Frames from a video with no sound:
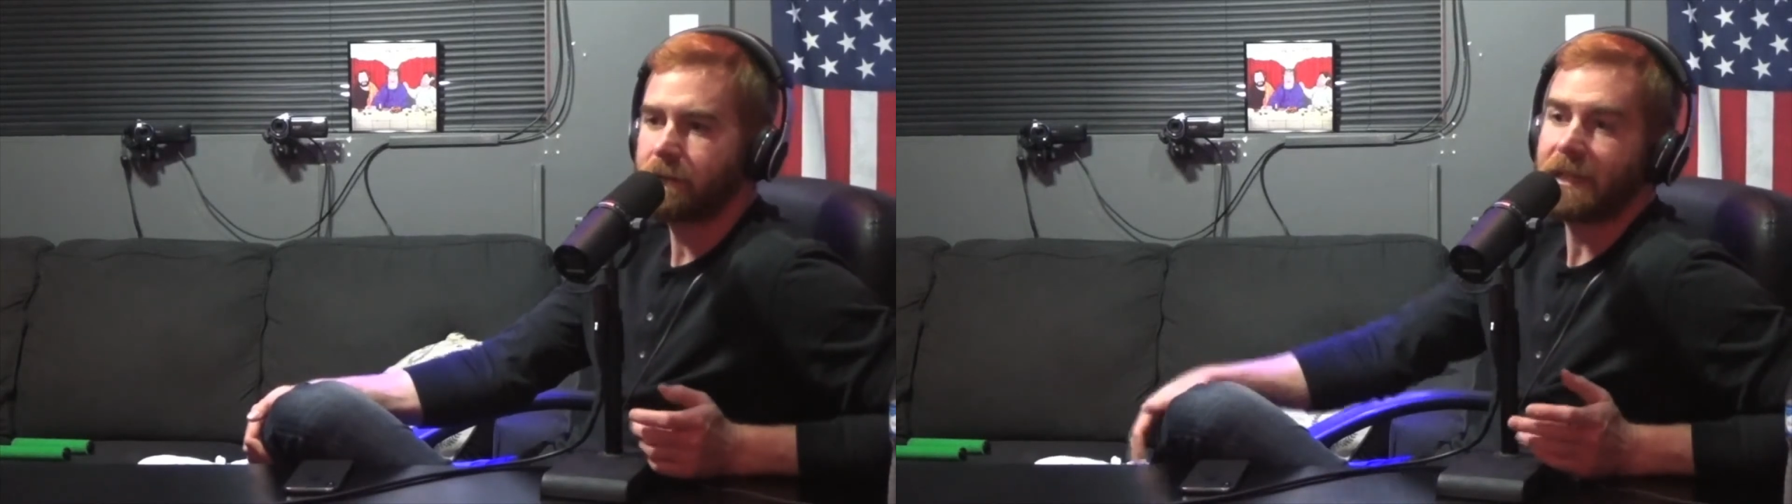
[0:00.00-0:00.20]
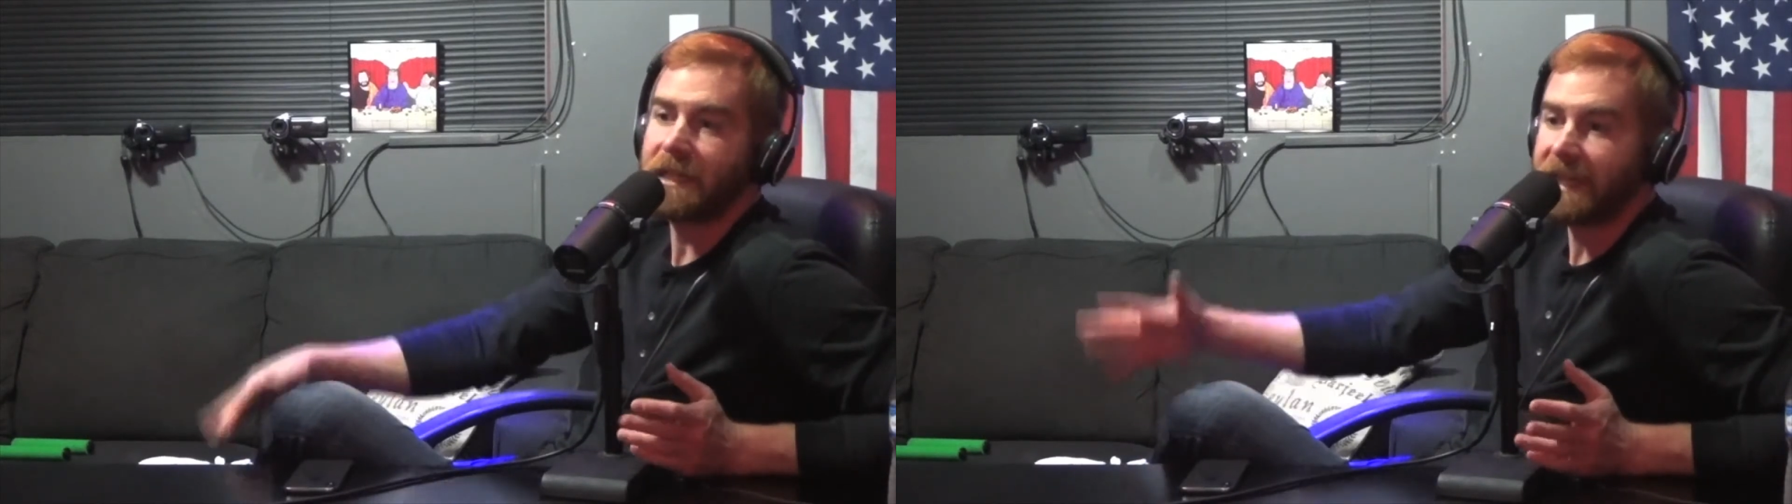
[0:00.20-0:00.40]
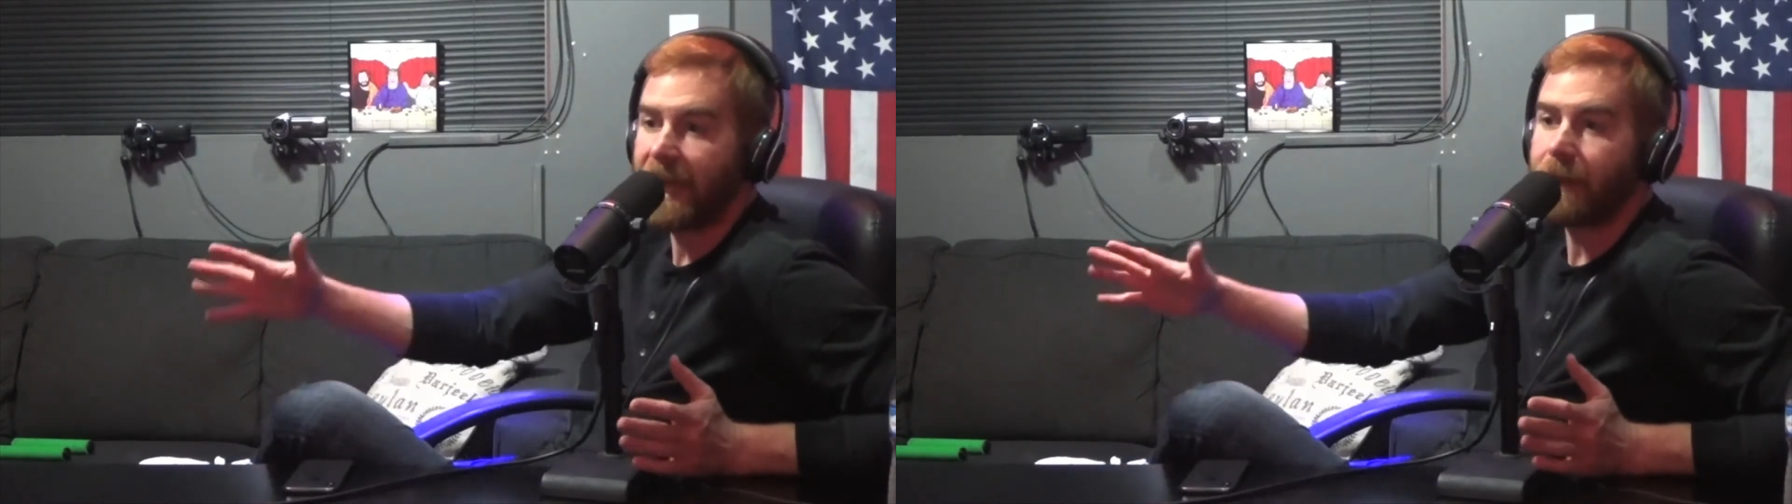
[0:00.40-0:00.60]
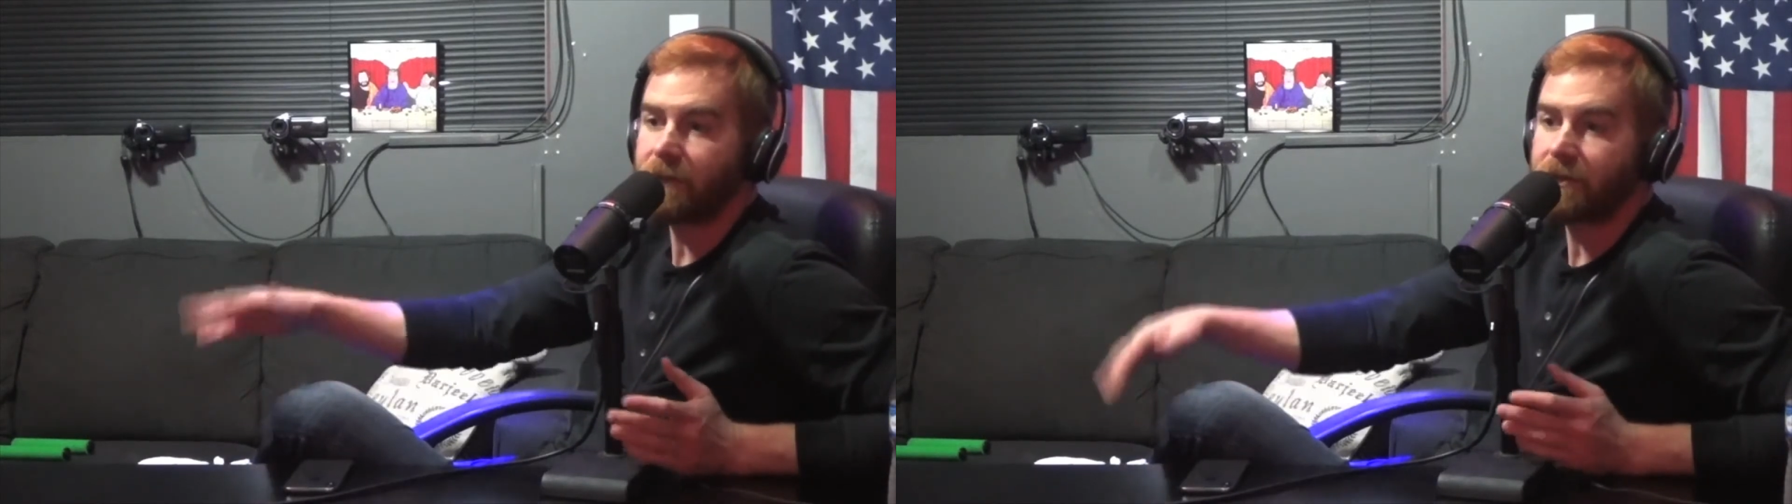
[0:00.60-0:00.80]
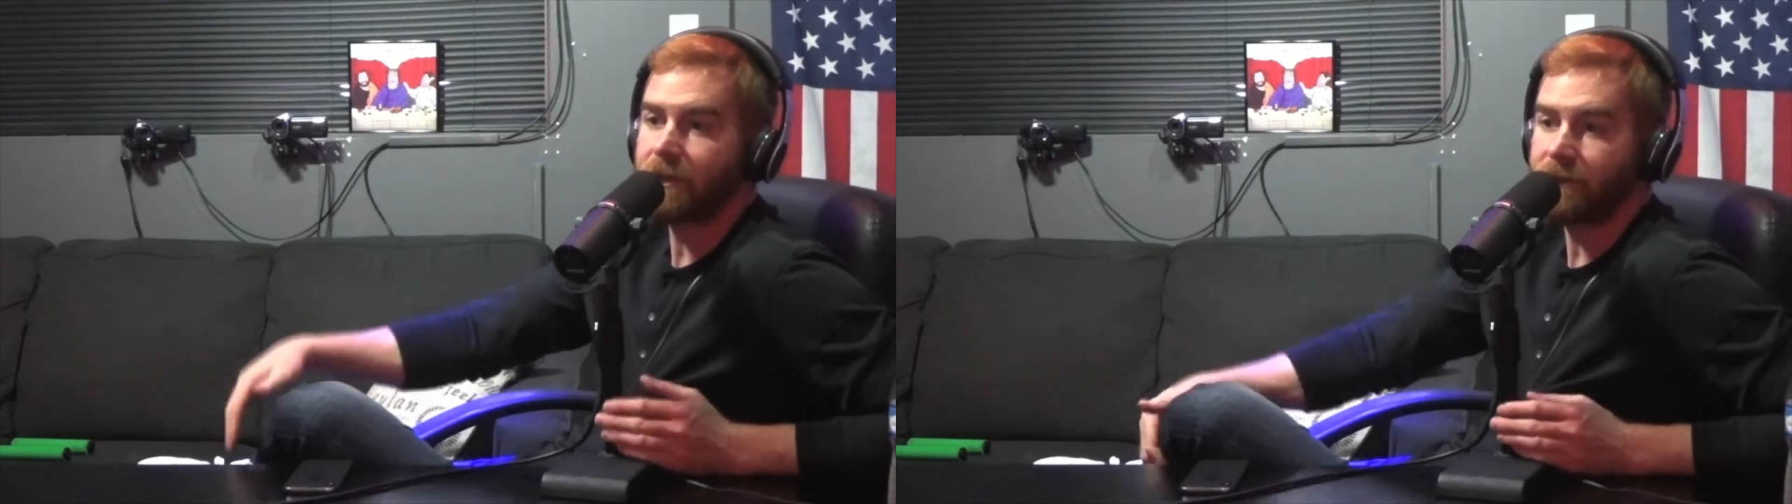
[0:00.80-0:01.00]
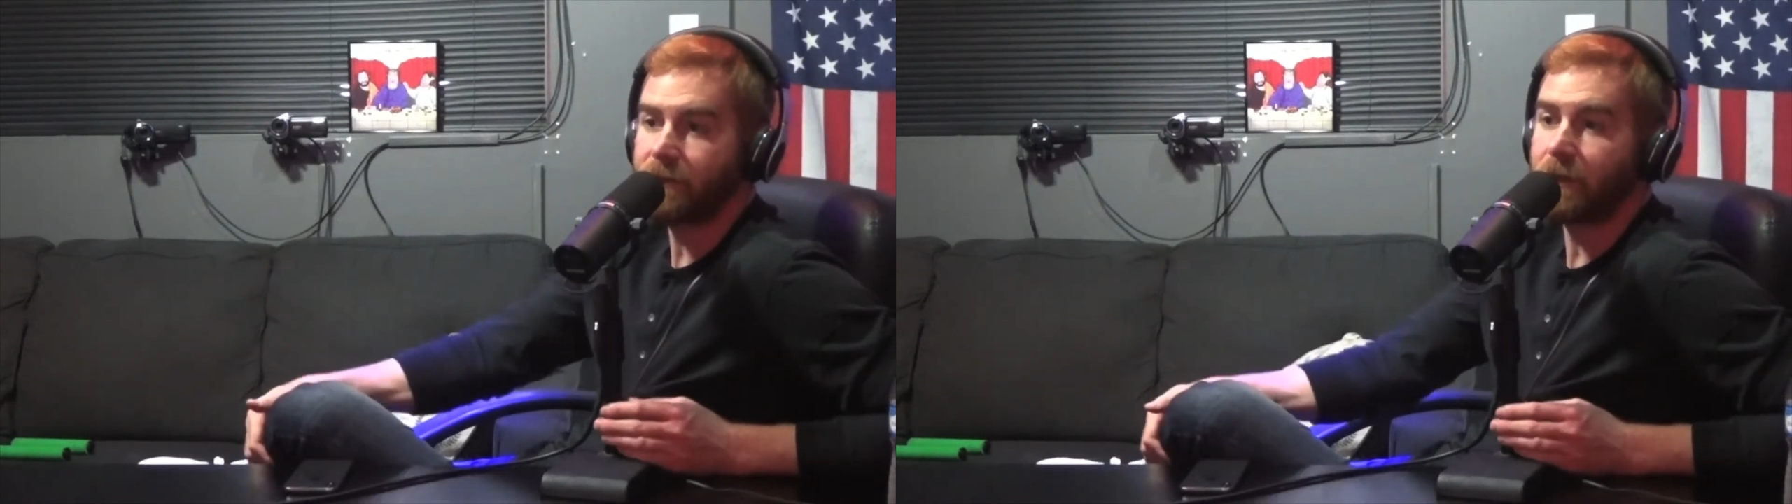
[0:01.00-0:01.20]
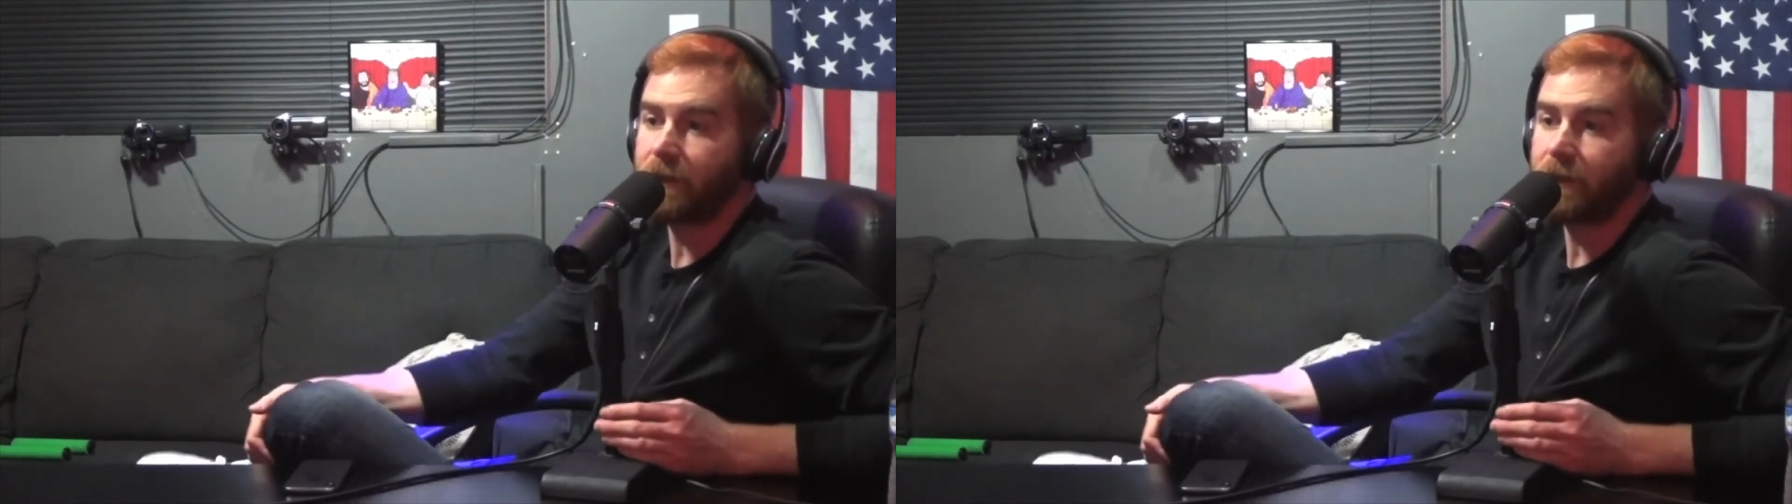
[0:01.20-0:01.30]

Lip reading: hidden camera stuff?